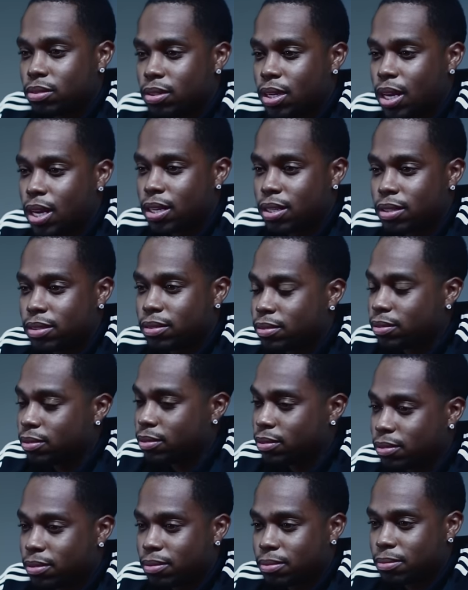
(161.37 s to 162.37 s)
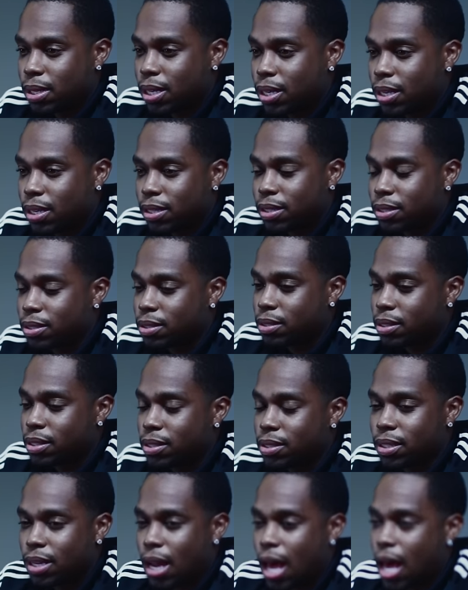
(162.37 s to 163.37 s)
like, man,
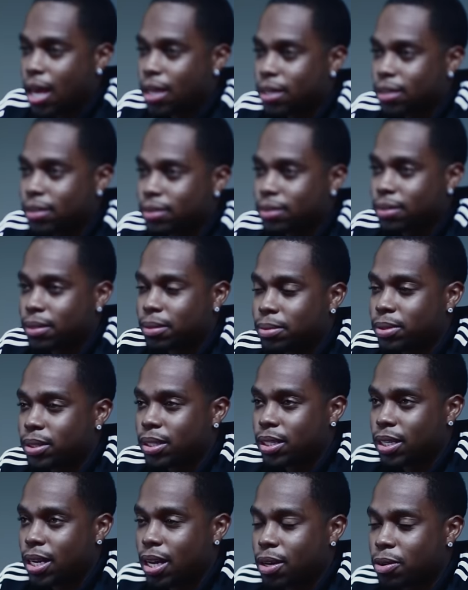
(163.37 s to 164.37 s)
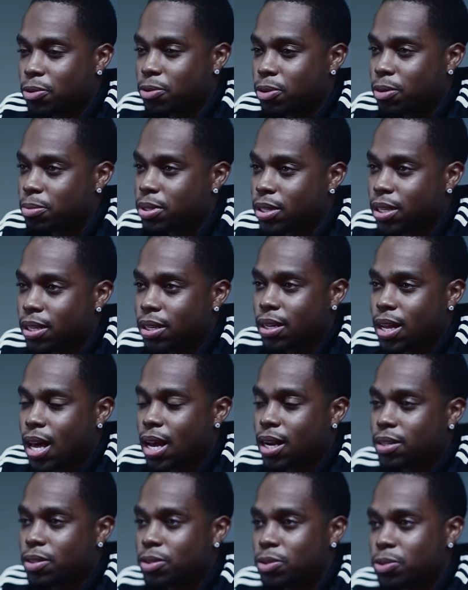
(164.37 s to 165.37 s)
it's a lot, you know what I'm saying? I grew up seeing a
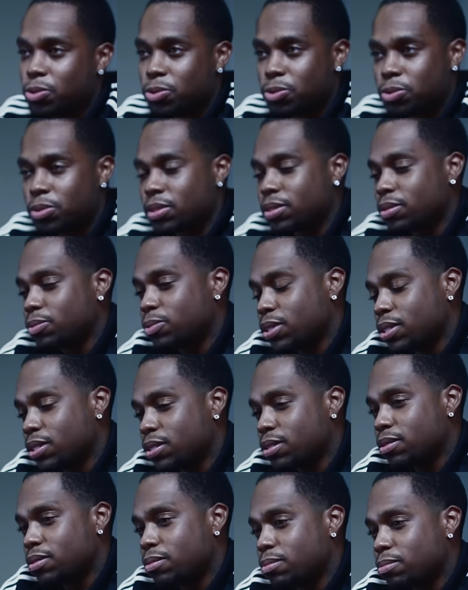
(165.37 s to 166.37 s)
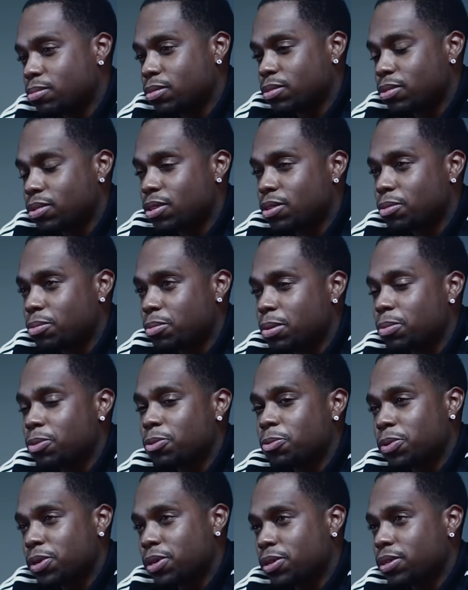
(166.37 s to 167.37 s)
lot of dudes with you know,
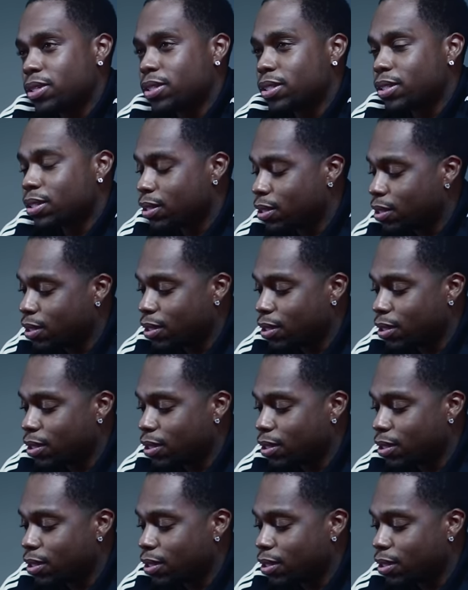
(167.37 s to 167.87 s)
memorabilia